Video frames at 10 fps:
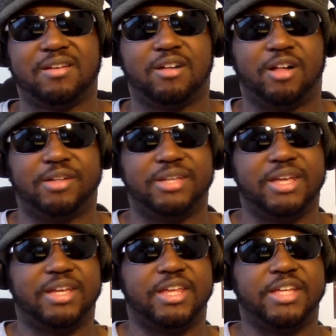called
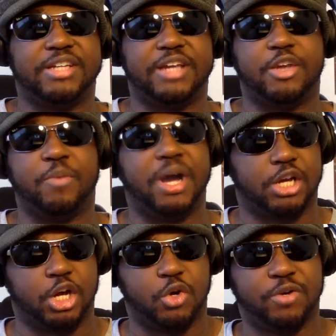Kenja no
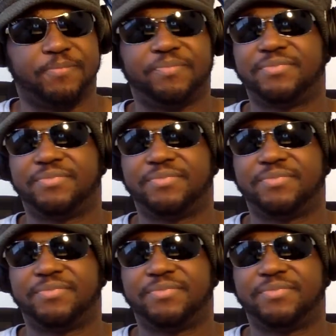Mago?